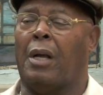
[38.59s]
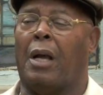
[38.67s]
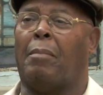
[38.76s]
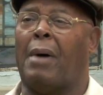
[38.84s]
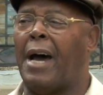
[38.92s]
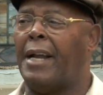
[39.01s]

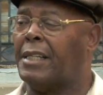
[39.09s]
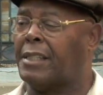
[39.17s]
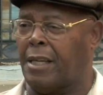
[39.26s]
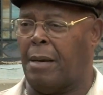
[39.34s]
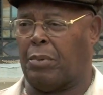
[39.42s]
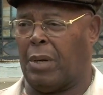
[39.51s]
And mine is
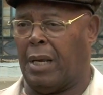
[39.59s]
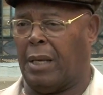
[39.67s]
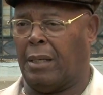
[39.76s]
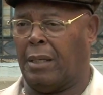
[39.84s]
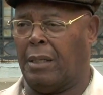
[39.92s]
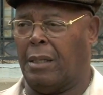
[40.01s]
simply,
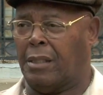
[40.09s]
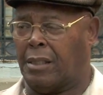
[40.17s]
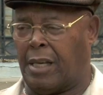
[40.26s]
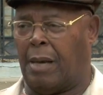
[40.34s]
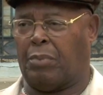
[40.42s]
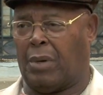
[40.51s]

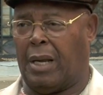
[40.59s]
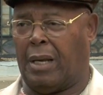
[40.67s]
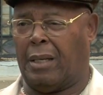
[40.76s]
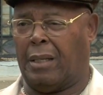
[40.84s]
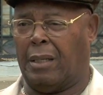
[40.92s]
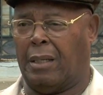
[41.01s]
simply,
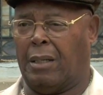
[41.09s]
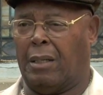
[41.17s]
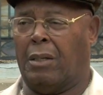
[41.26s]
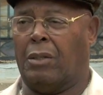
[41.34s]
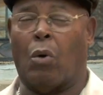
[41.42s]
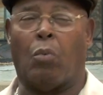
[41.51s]

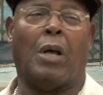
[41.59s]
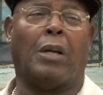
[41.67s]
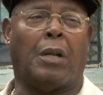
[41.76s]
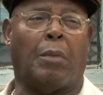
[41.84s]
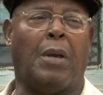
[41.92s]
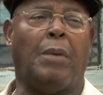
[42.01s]
the will of
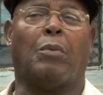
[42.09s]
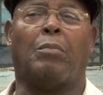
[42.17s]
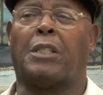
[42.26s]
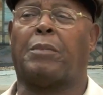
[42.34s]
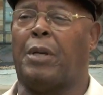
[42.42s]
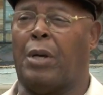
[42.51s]
the people
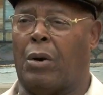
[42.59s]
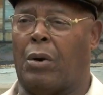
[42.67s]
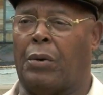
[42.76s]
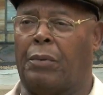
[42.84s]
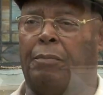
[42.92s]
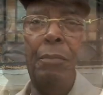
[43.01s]
must be heard.